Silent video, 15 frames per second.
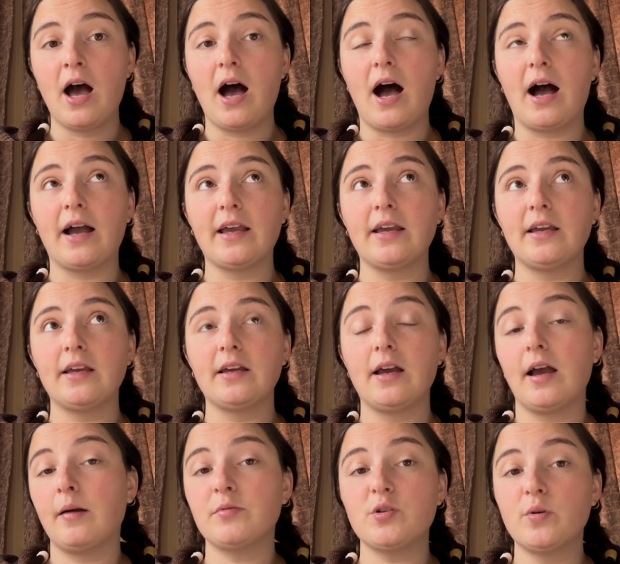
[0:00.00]
I
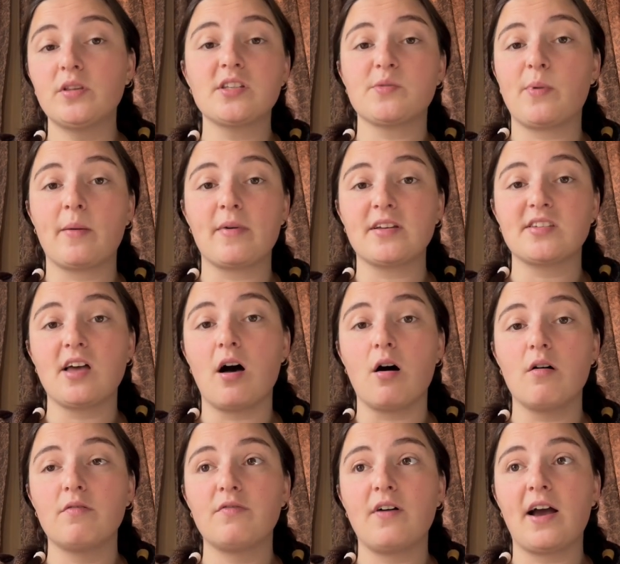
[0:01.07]
am doing this by
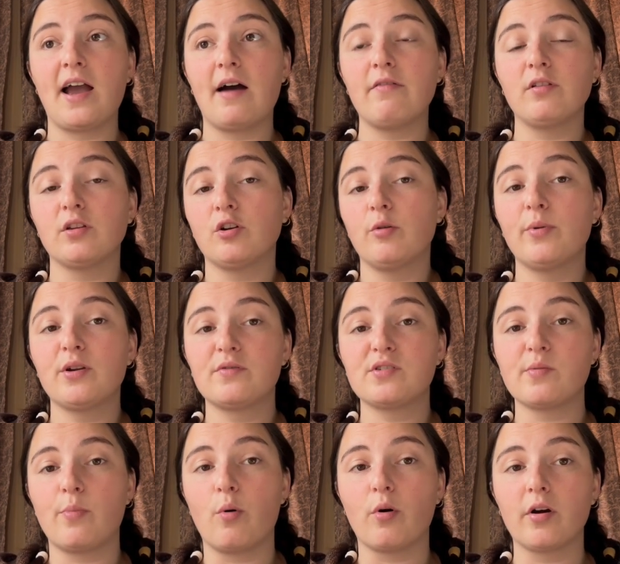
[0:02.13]
myself. I have a little bit of
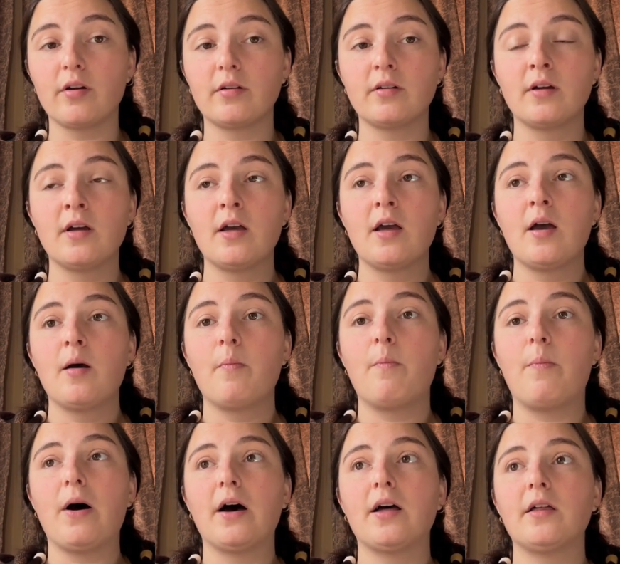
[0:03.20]
support,
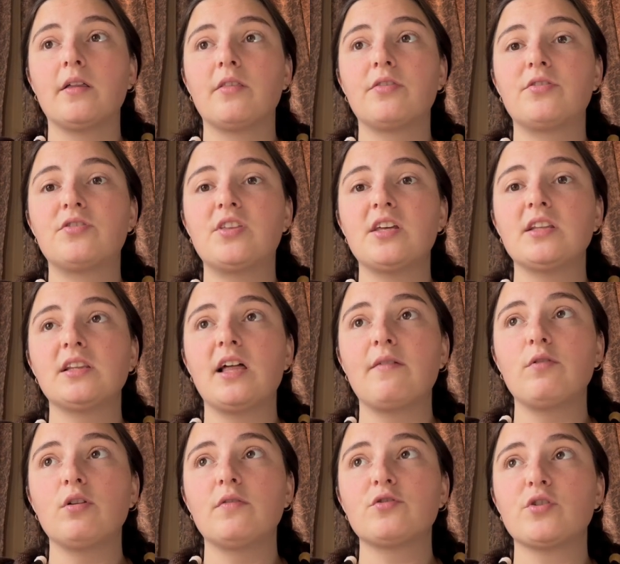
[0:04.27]
but the
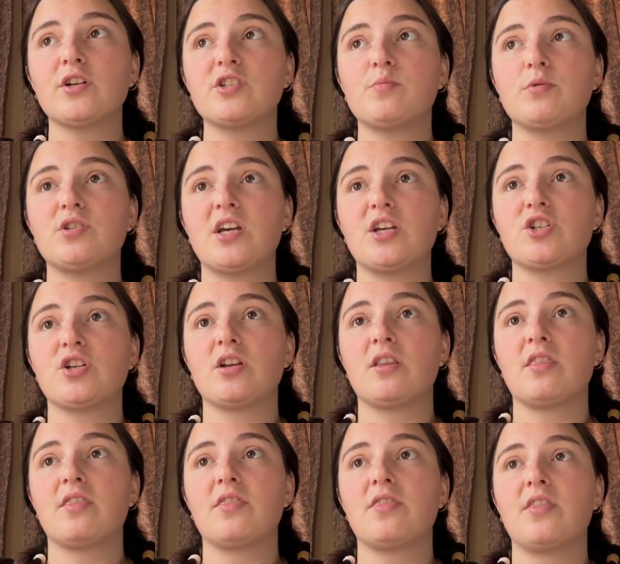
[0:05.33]
level of
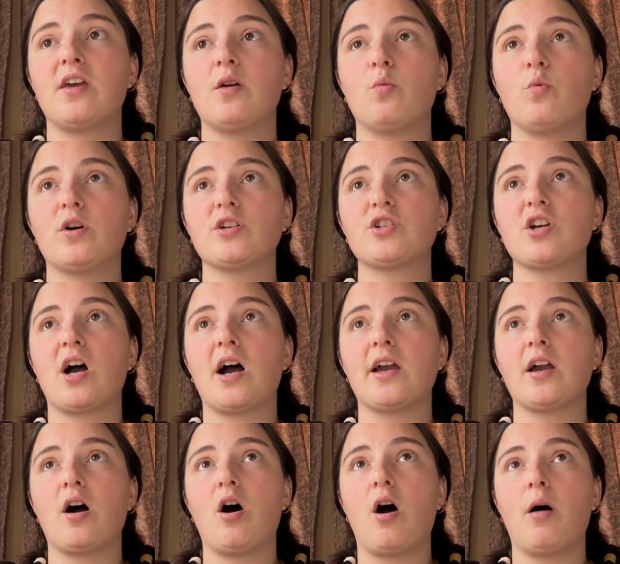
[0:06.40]
transmutation in which I
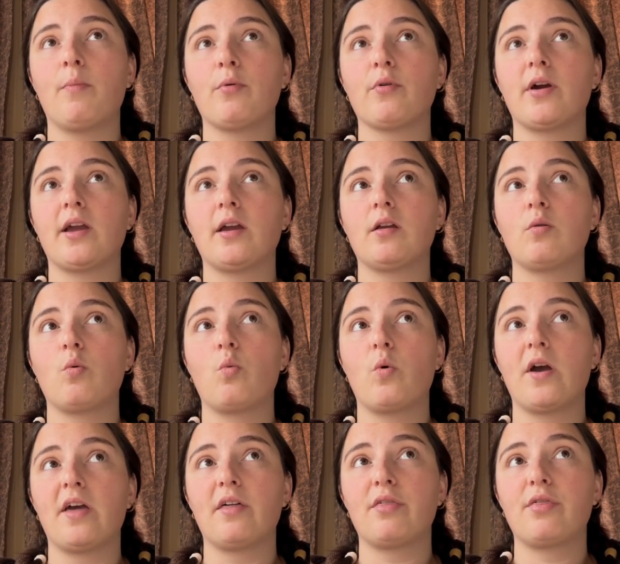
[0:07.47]
operate
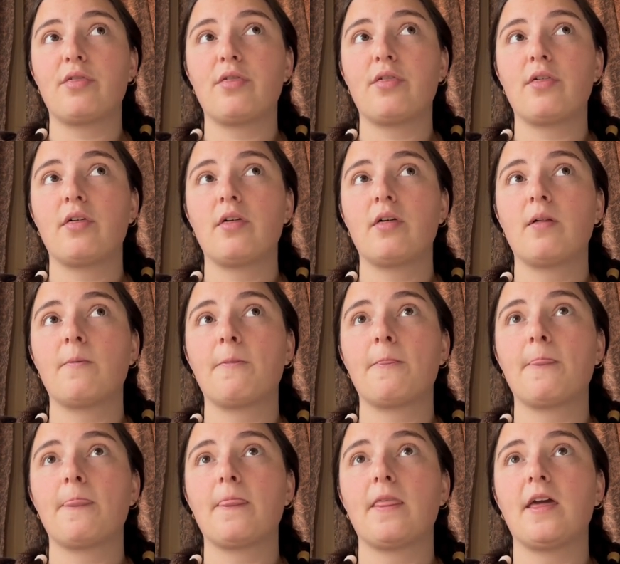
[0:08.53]
with
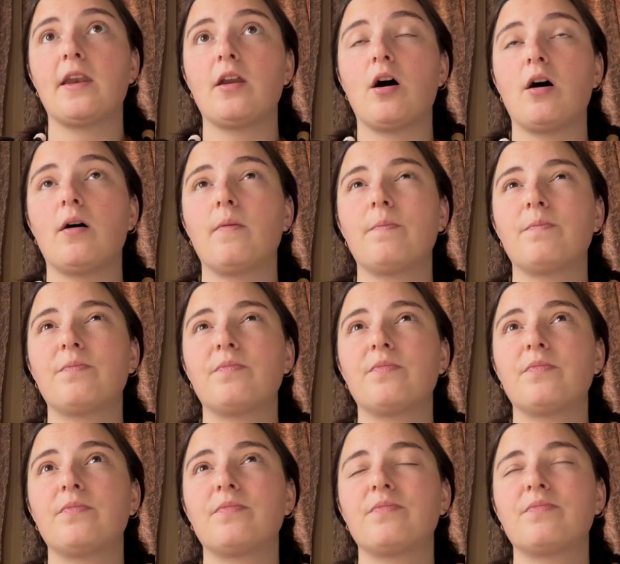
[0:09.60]
and
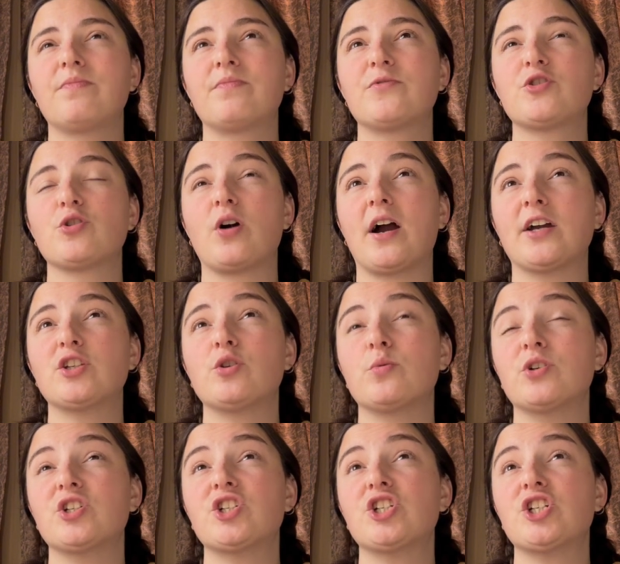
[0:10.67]
try to
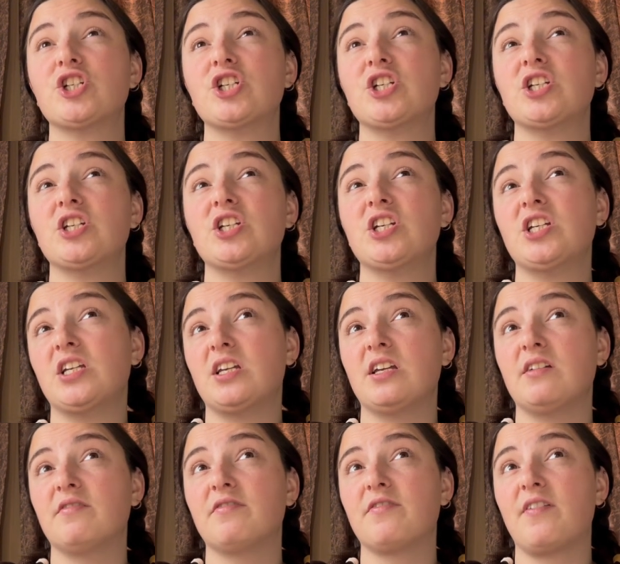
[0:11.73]

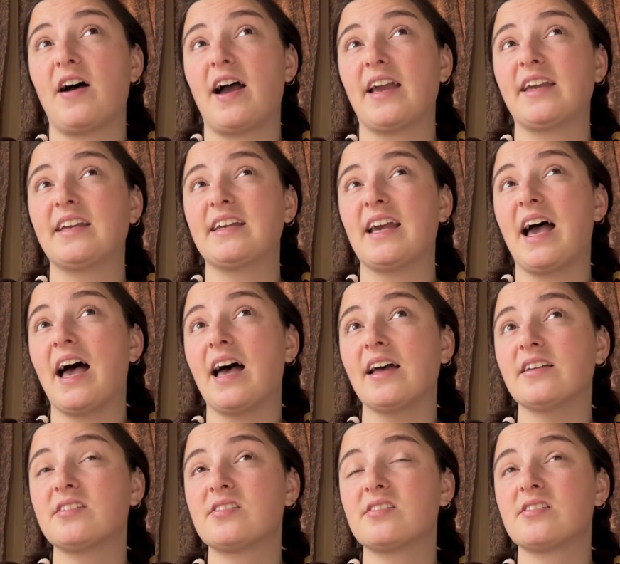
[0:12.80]
achieve, I
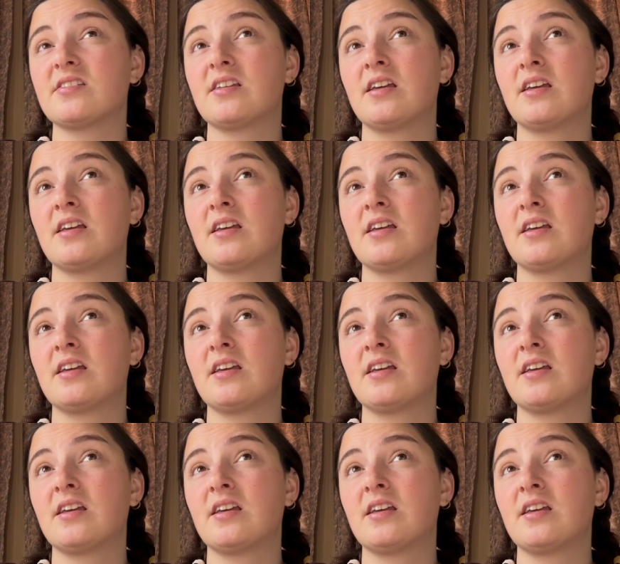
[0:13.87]
guess,